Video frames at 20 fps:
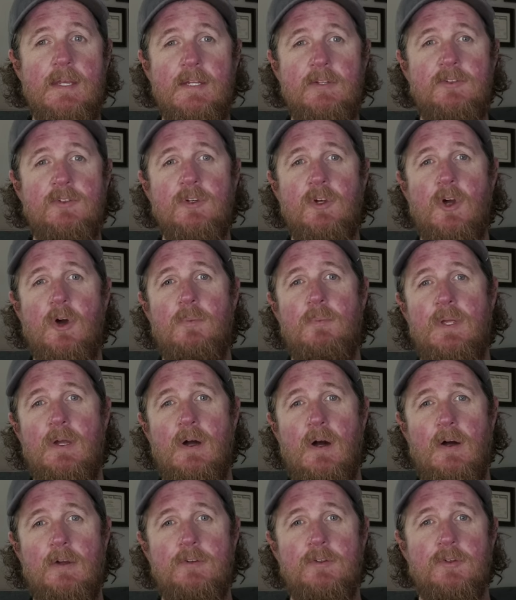needs to go
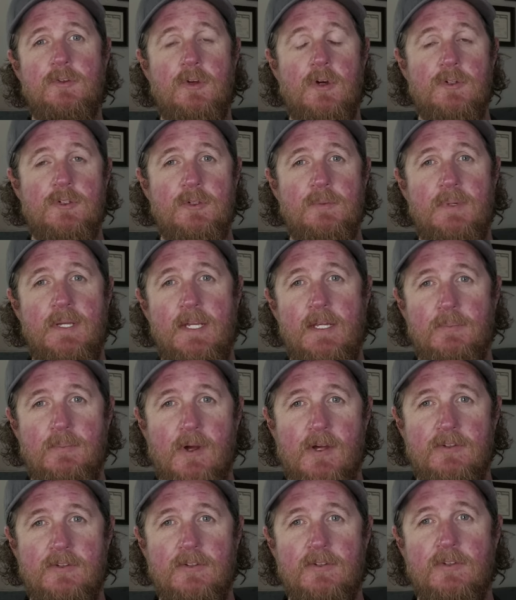beyond your social media
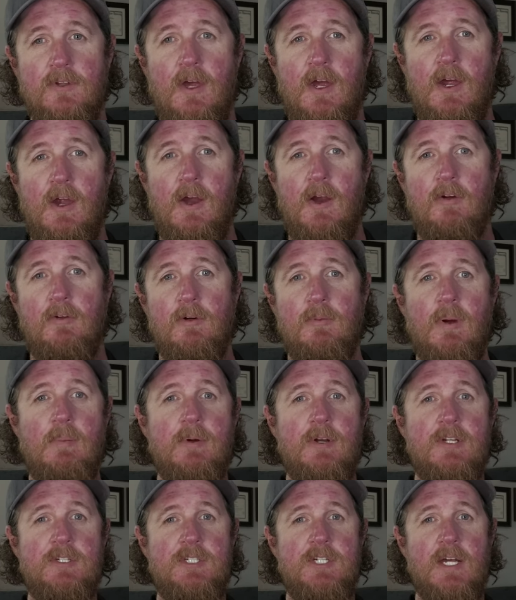presence.
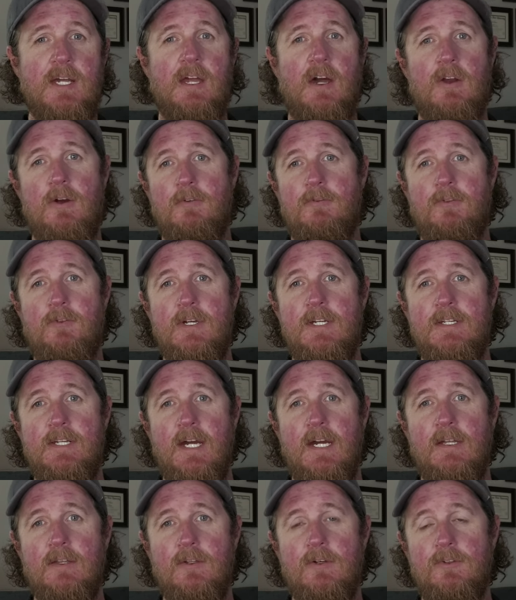Remember to check out her free
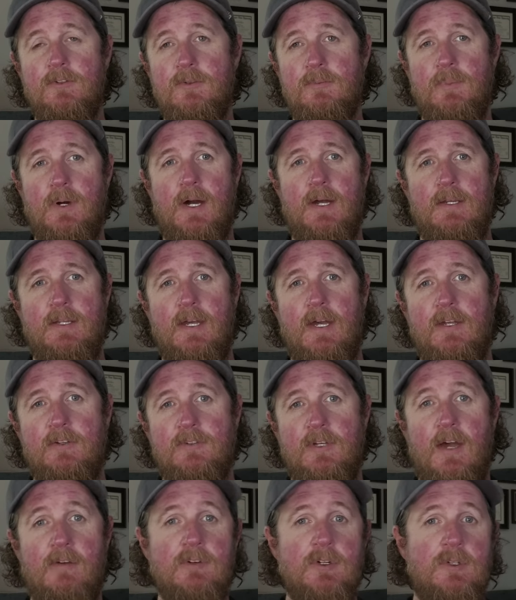downloads and
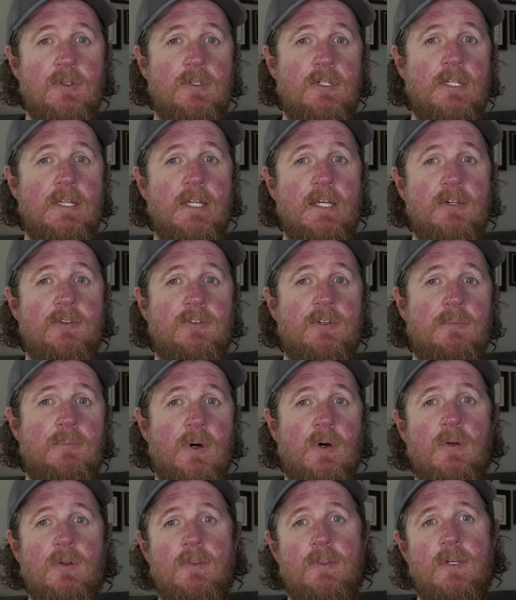podcast. I've included links to
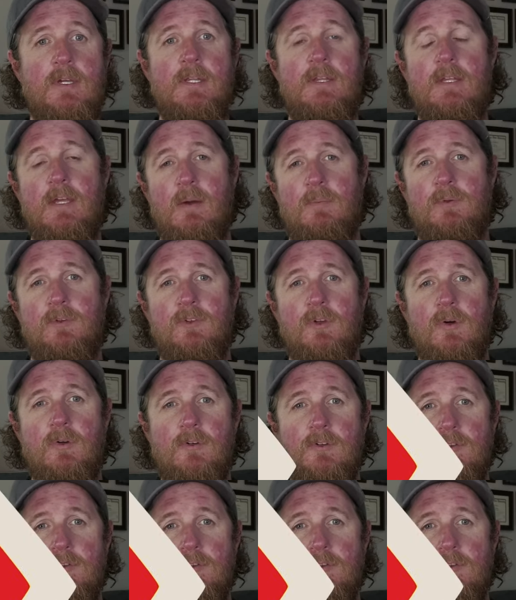both in the episode